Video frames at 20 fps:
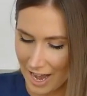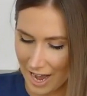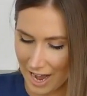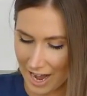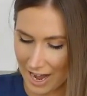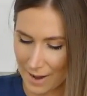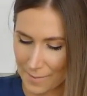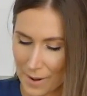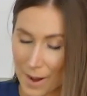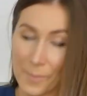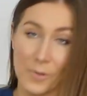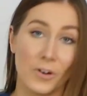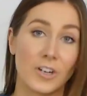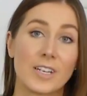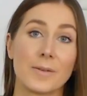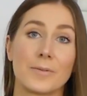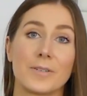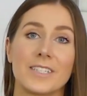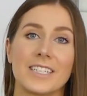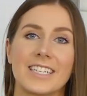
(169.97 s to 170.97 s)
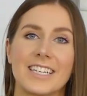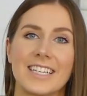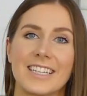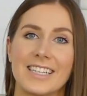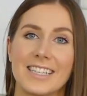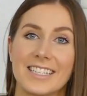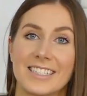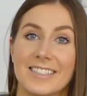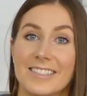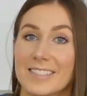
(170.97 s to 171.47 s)
I'm already predicting
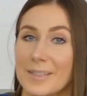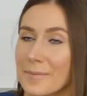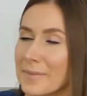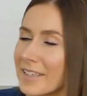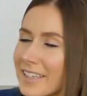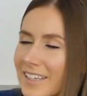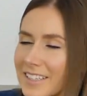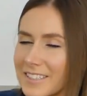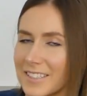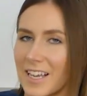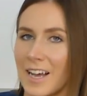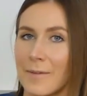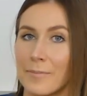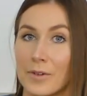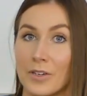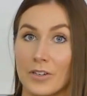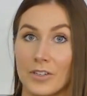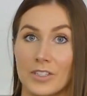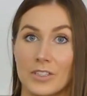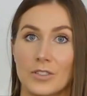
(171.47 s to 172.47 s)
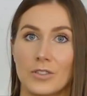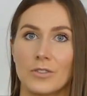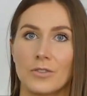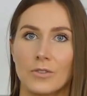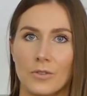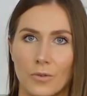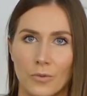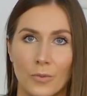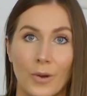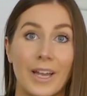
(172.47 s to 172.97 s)
that this is something else I'm going
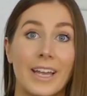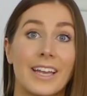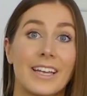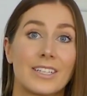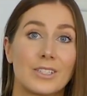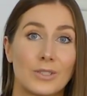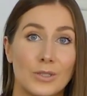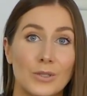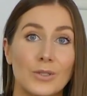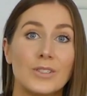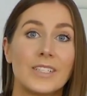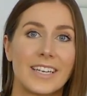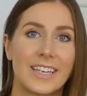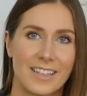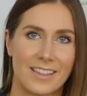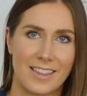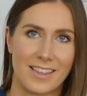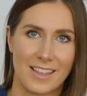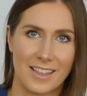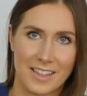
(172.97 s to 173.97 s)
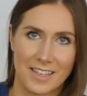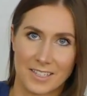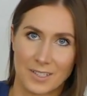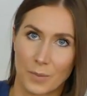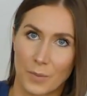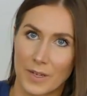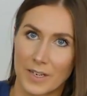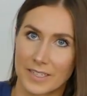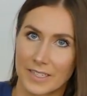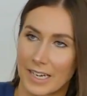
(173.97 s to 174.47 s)
to wear to death
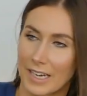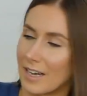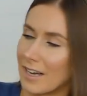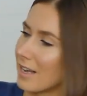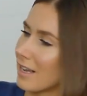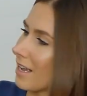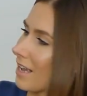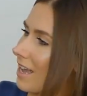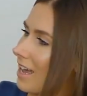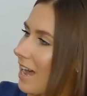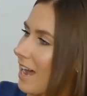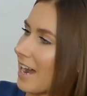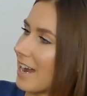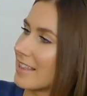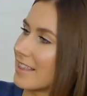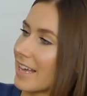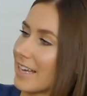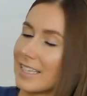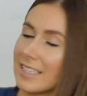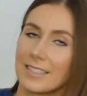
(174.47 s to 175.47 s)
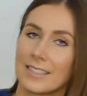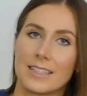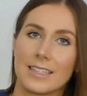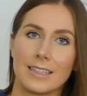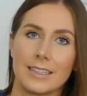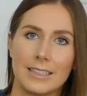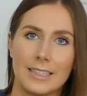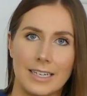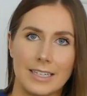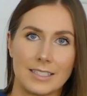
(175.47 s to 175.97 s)
this winter, and that is the
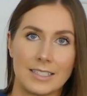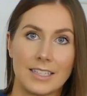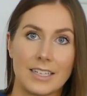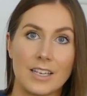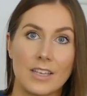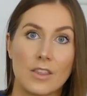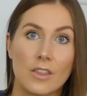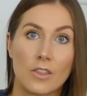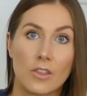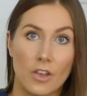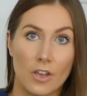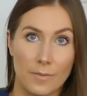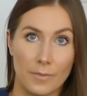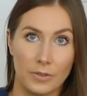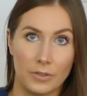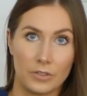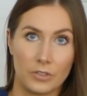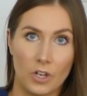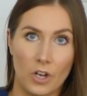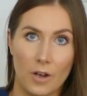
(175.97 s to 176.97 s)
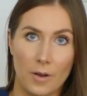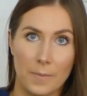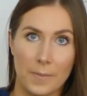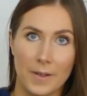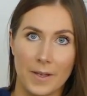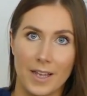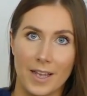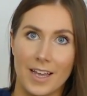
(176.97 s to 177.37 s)
Lesley Thermal top.